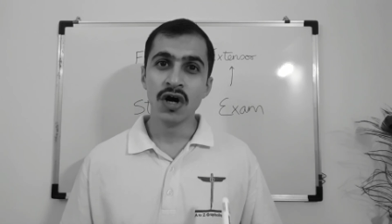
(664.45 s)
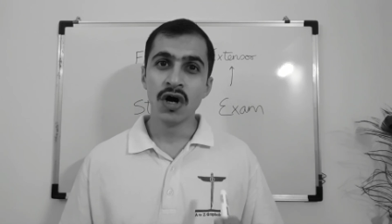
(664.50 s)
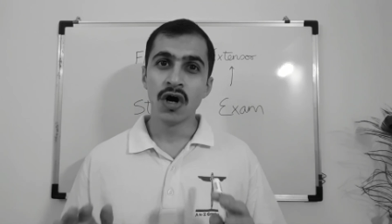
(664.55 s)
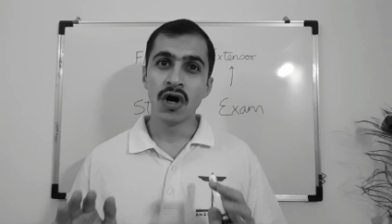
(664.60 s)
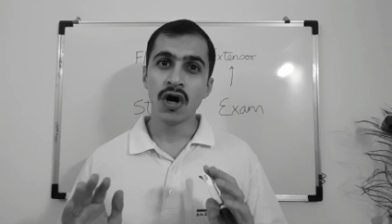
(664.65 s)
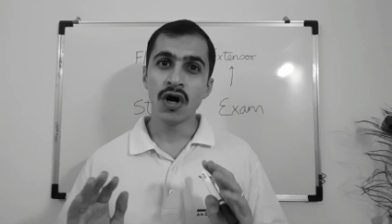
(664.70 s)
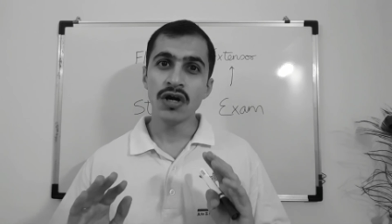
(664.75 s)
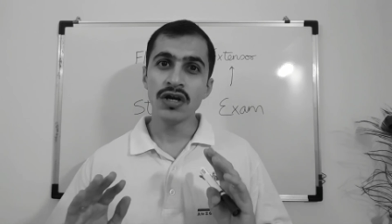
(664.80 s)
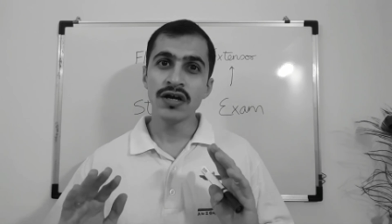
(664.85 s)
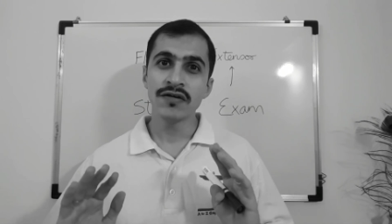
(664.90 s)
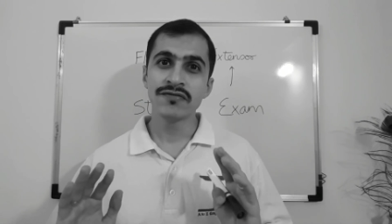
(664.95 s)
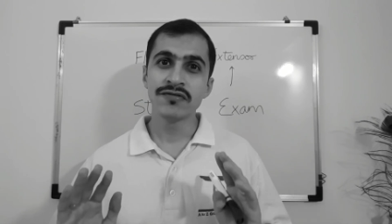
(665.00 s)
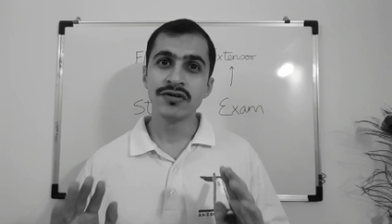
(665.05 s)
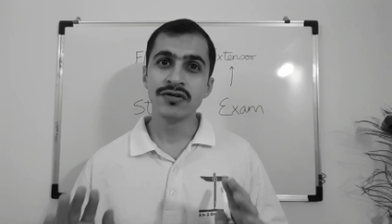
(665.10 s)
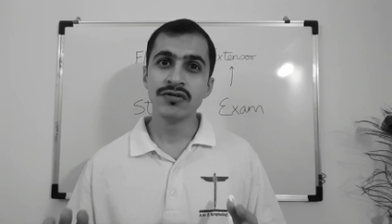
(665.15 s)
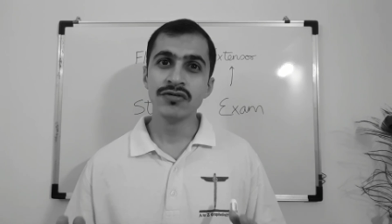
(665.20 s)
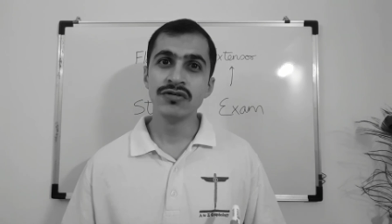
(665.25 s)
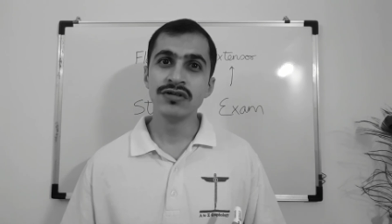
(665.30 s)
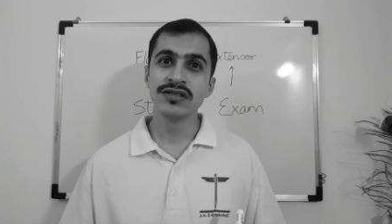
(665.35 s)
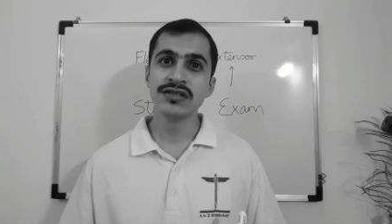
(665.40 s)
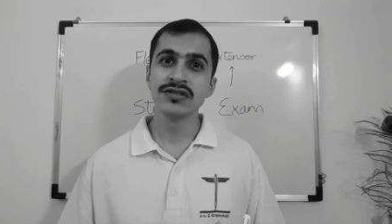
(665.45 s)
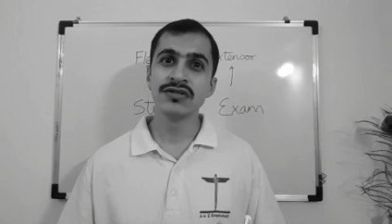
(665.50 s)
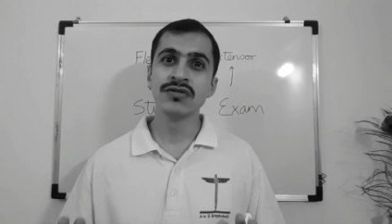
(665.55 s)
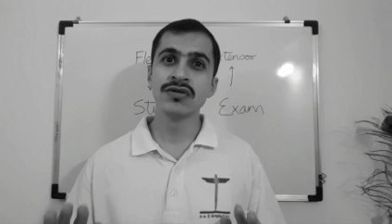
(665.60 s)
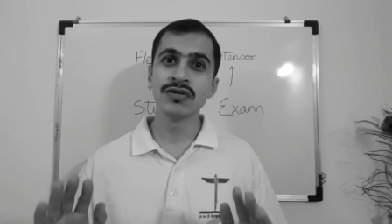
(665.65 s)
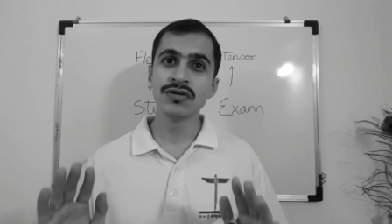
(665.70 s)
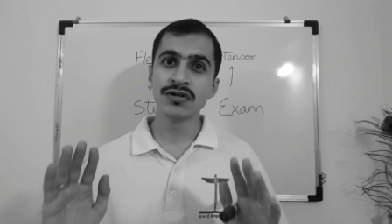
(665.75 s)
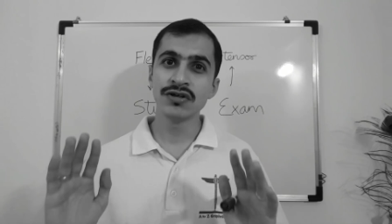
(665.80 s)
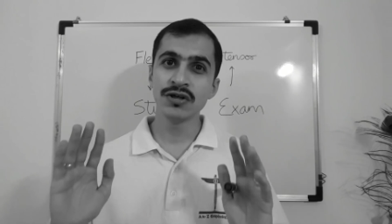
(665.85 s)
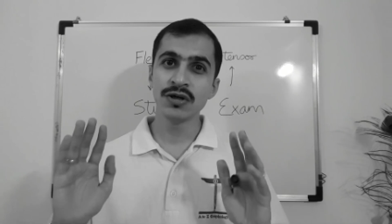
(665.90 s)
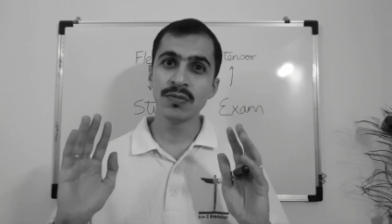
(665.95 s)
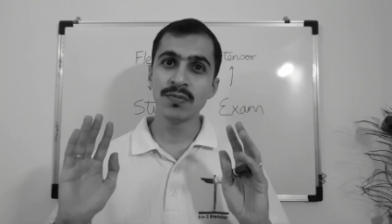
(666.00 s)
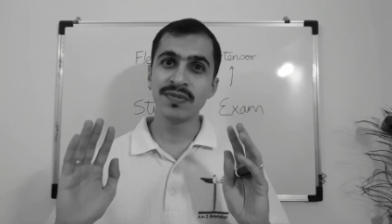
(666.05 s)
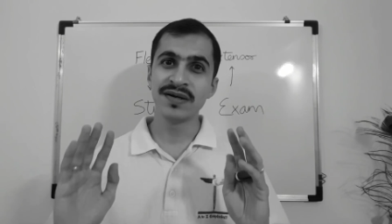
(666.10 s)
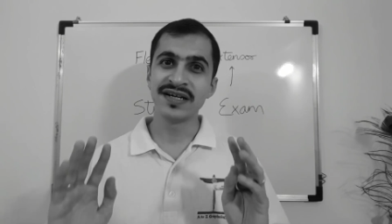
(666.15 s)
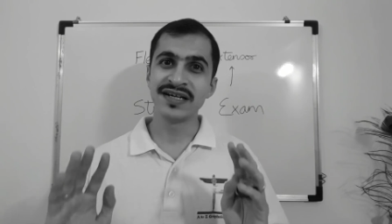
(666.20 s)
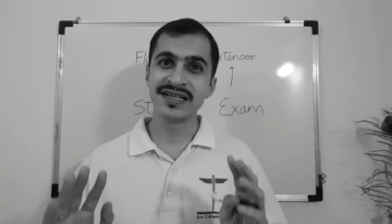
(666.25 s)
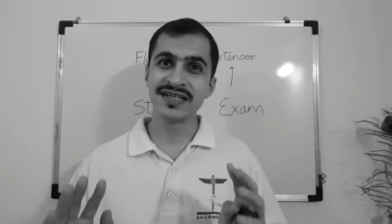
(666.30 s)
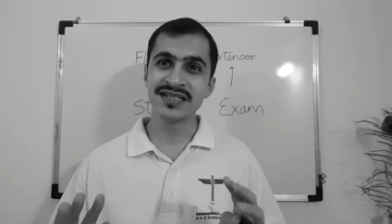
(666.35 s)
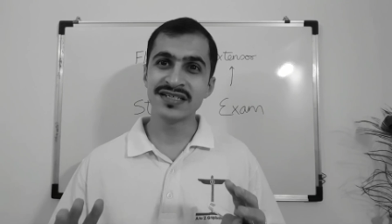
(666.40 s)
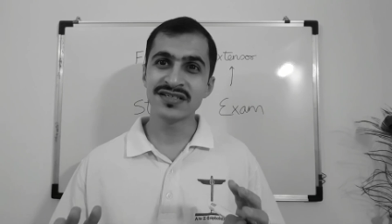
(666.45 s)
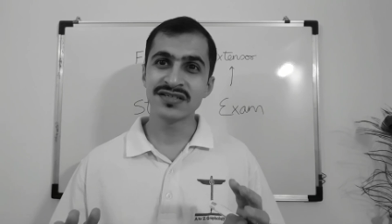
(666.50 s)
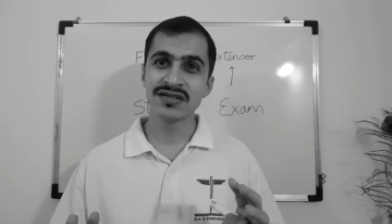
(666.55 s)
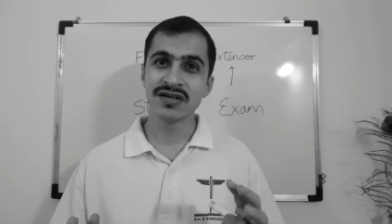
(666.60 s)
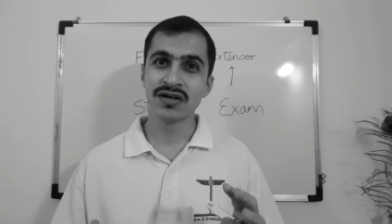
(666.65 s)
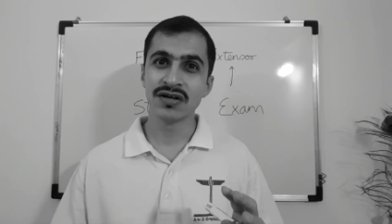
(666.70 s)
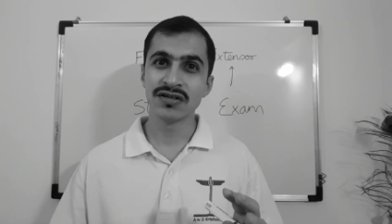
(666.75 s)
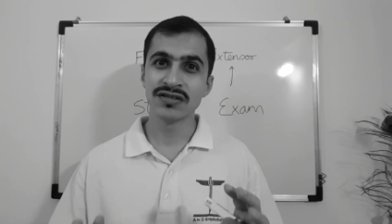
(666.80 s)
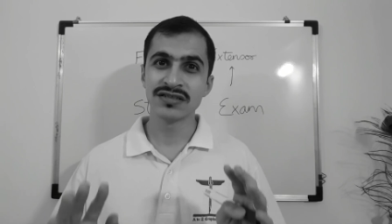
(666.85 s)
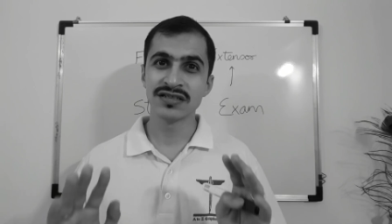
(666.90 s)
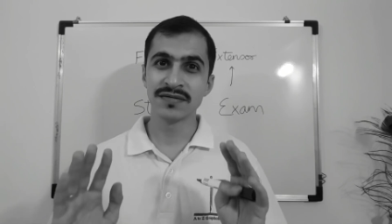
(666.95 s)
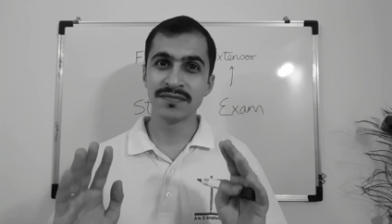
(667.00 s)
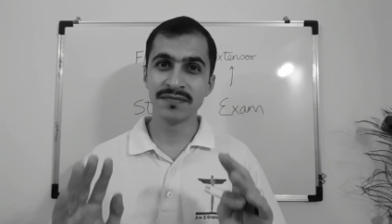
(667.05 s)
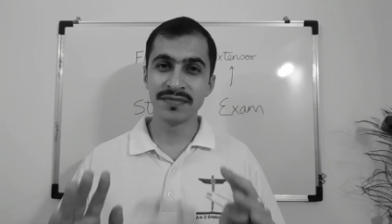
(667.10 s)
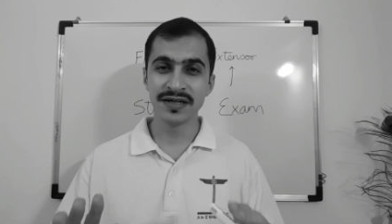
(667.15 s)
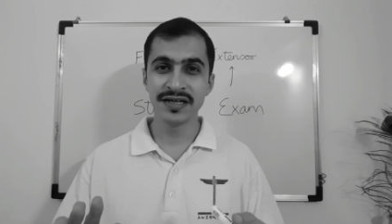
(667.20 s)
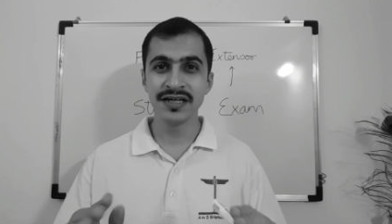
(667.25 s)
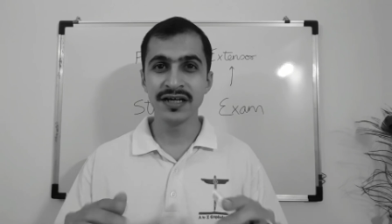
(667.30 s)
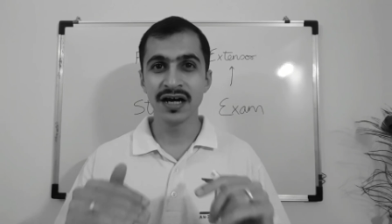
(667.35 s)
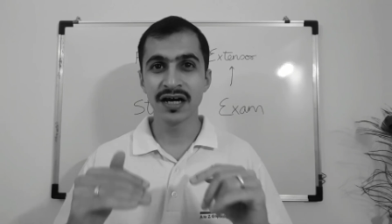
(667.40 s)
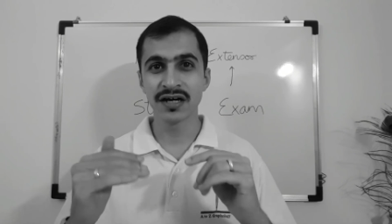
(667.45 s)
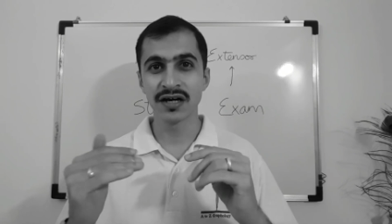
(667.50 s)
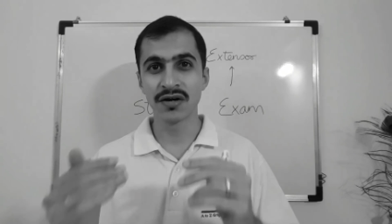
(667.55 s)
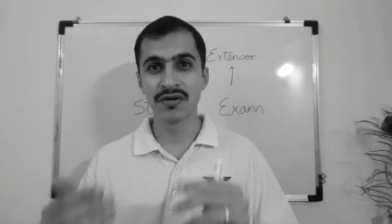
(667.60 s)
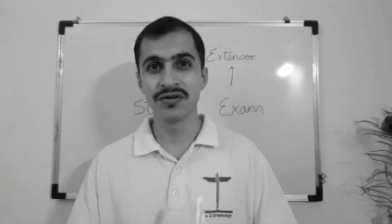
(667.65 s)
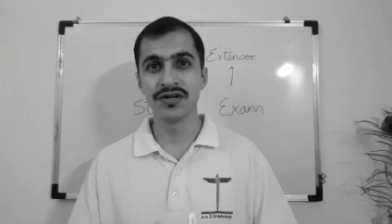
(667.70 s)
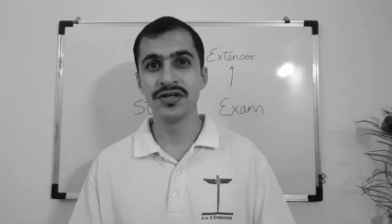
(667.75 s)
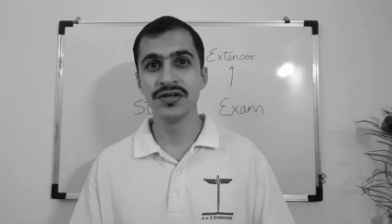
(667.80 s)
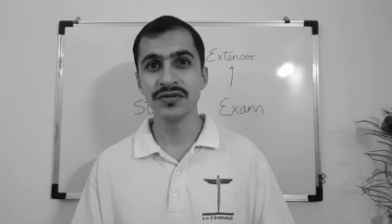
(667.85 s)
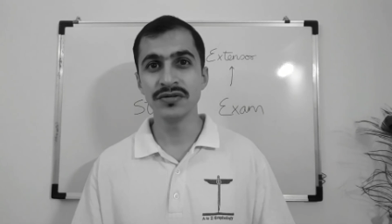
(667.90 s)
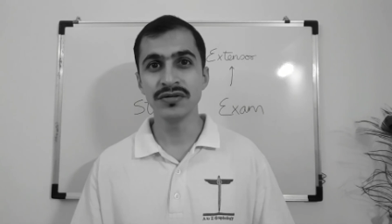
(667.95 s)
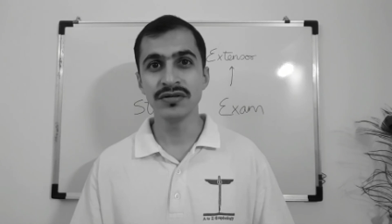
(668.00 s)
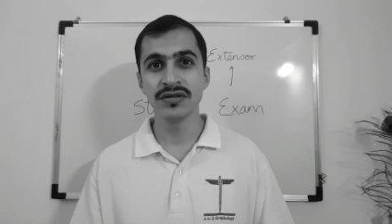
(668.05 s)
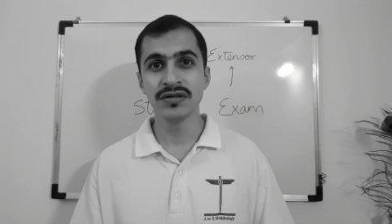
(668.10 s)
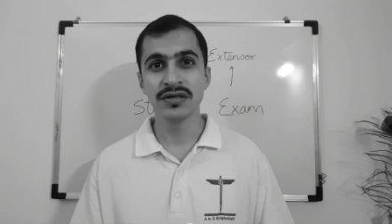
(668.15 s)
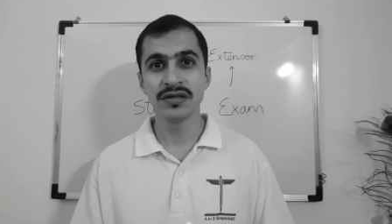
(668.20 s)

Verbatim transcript: all you have to do is go to your parents or somebody around you